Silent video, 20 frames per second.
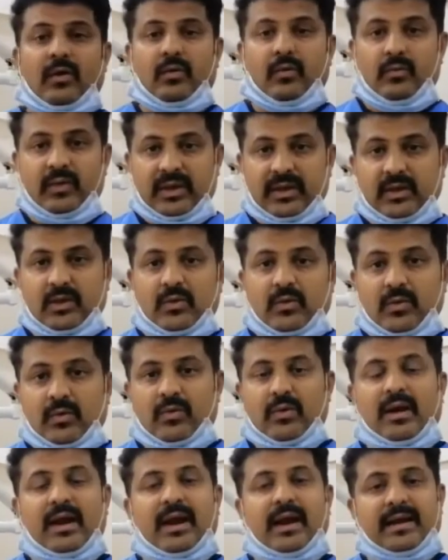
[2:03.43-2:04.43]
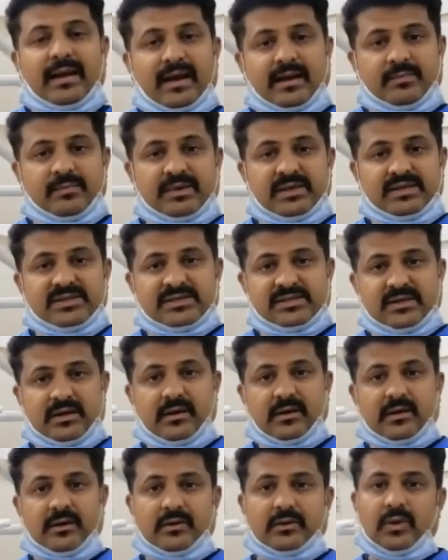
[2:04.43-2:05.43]
we give and
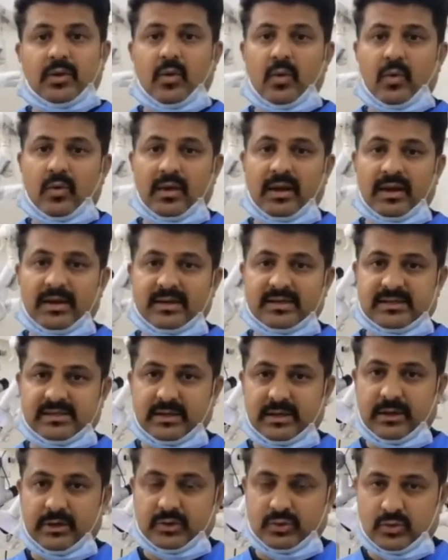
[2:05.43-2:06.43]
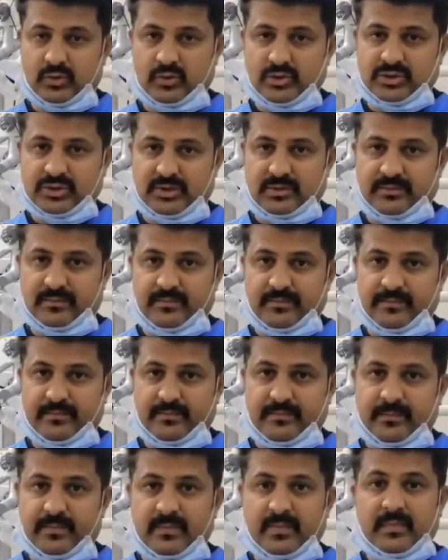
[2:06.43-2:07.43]
administer the local anesthetic solution.
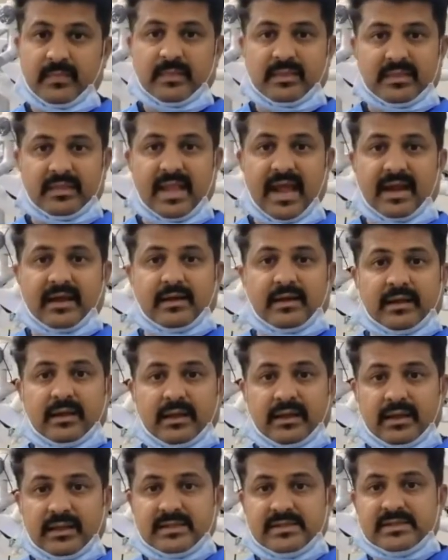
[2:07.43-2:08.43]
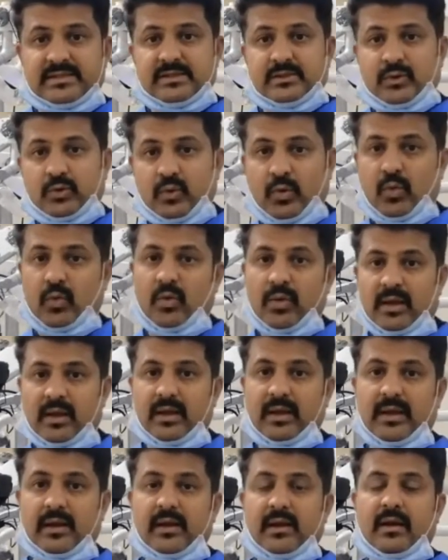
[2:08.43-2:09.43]
That is too
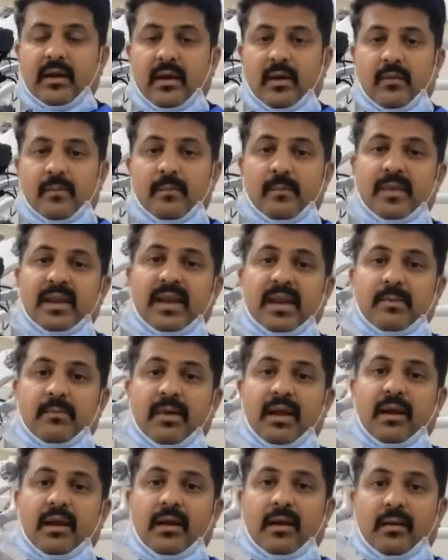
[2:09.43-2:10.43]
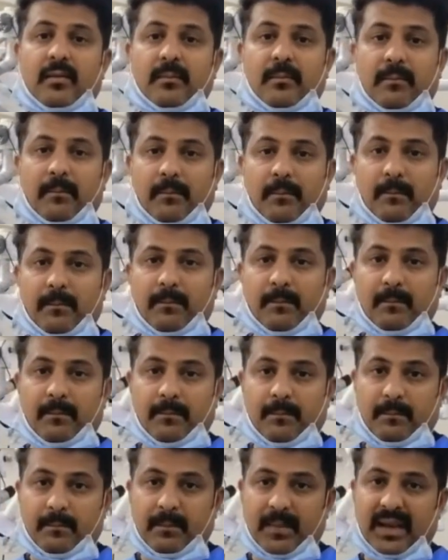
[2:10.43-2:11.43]
in a minimal
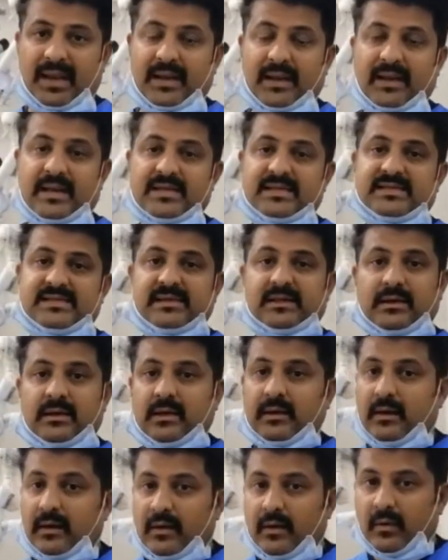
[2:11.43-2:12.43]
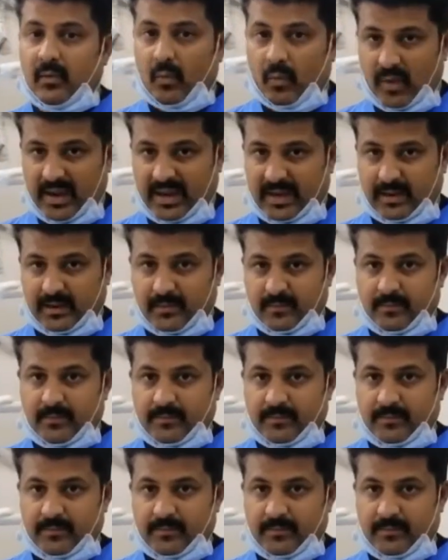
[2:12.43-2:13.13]
painless way.